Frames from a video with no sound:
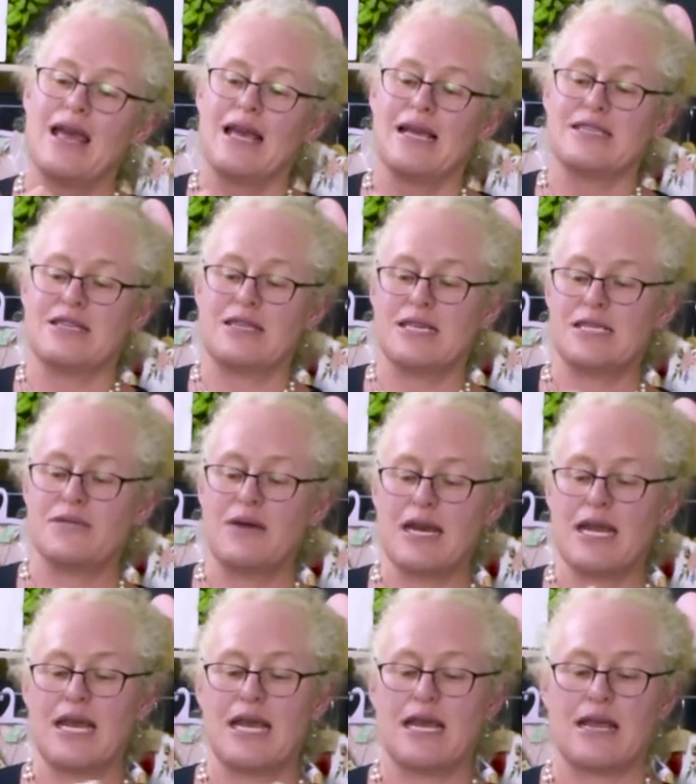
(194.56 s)
So this one
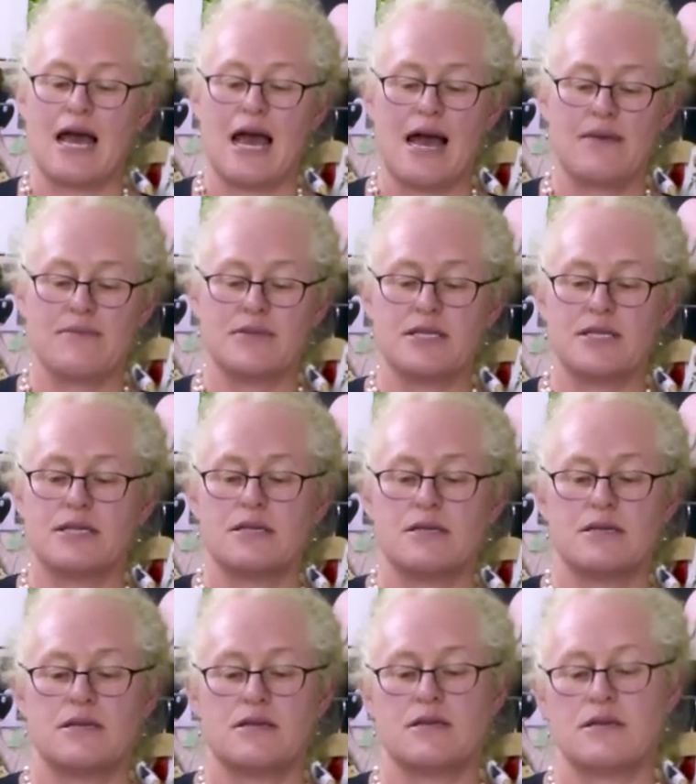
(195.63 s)
here, the arms,
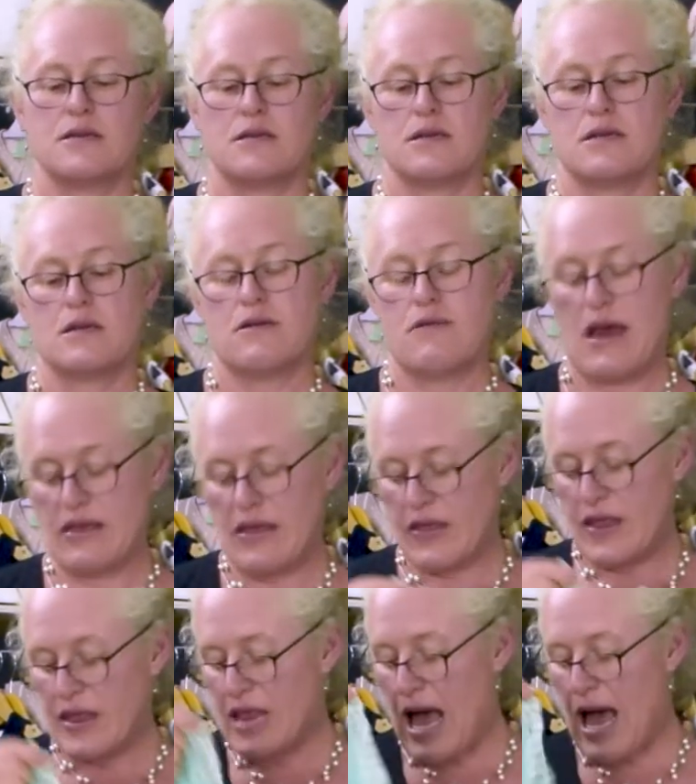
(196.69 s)
rather
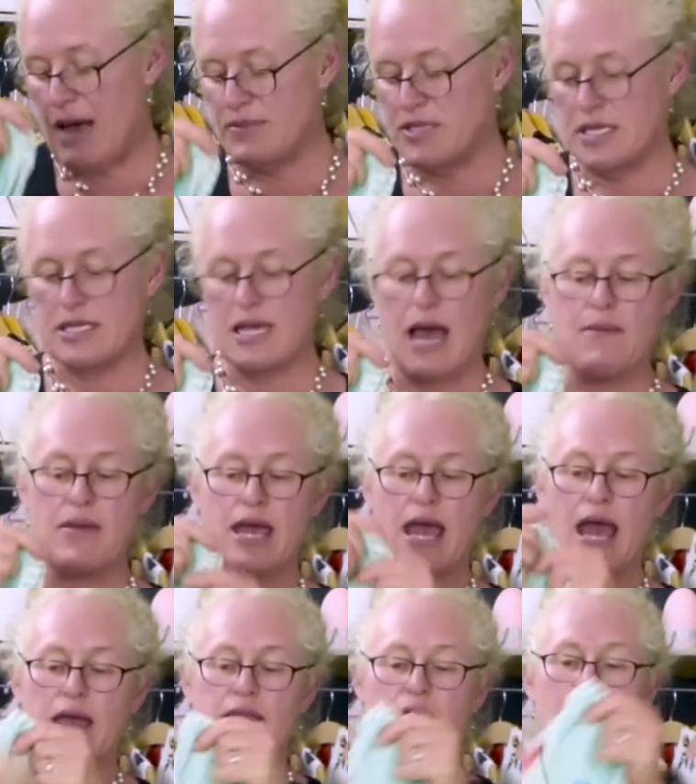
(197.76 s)
than the arms just coming out, the